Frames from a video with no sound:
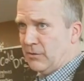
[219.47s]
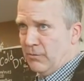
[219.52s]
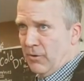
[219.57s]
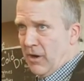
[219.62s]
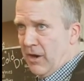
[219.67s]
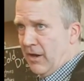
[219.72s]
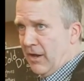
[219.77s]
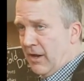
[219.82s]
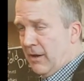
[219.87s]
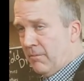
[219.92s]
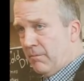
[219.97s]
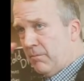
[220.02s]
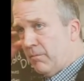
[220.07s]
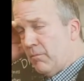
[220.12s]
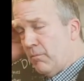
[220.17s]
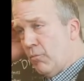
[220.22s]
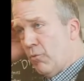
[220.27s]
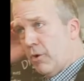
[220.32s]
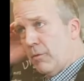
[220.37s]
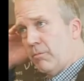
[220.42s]
where I am
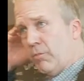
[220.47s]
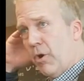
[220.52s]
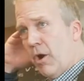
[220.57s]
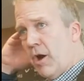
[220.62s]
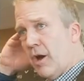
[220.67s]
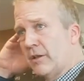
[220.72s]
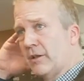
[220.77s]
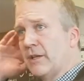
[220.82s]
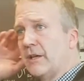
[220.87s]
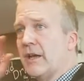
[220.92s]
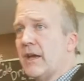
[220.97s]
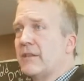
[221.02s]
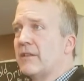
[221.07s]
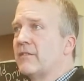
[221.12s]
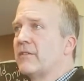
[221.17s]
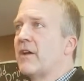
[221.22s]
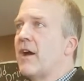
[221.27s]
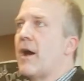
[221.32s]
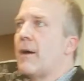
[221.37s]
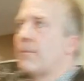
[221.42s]
more broadly
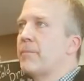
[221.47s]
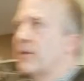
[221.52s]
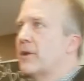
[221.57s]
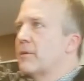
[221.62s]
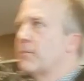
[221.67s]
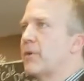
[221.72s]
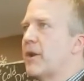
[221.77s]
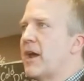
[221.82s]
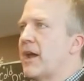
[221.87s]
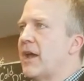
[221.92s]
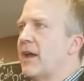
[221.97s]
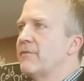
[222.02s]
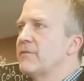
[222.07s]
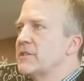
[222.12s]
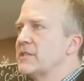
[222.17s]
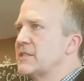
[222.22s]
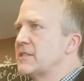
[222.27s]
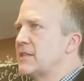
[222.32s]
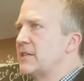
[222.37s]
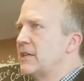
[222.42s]
on the topic, but I
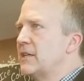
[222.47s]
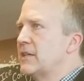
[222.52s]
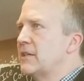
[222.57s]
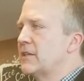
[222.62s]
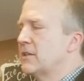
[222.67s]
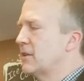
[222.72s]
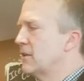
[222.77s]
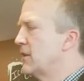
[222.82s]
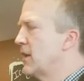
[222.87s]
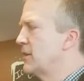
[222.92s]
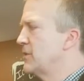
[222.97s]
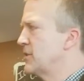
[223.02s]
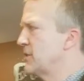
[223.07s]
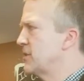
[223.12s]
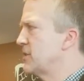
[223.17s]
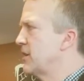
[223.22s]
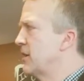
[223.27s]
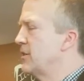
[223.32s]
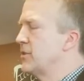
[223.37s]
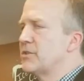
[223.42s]
haven't seen the
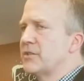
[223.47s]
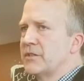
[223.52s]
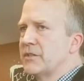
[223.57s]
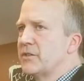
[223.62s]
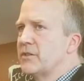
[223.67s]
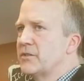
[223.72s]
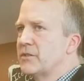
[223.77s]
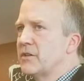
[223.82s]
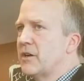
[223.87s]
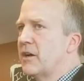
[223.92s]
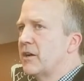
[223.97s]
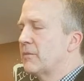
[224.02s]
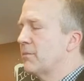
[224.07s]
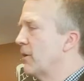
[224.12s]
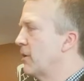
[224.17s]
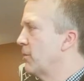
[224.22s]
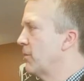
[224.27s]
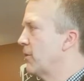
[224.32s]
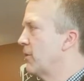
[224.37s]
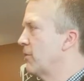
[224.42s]
legislation that you're
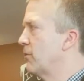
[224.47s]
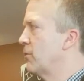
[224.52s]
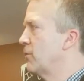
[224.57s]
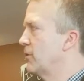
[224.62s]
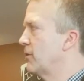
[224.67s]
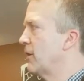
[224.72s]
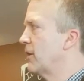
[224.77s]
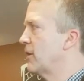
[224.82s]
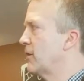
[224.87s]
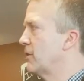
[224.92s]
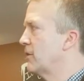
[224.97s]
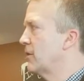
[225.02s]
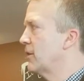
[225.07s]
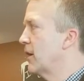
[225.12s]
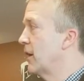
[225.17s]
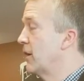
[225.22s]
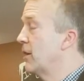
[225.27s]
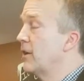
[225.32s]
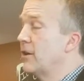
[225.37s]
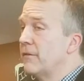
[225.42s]
talking about, but we'll take a
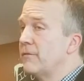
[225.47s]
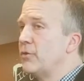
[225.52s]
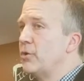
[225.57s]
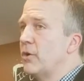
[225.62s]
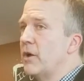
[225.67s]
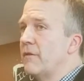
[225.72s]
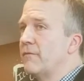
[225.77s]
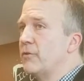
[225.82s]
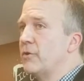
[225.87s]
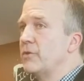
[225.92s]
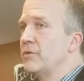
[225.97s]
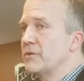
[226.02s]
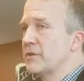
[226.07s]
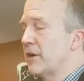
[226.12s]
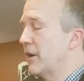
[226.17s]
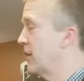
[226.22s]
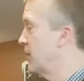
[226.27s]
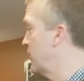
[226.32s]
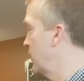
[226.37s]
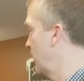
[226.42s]
look at it. And if you have
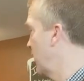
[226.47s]
views on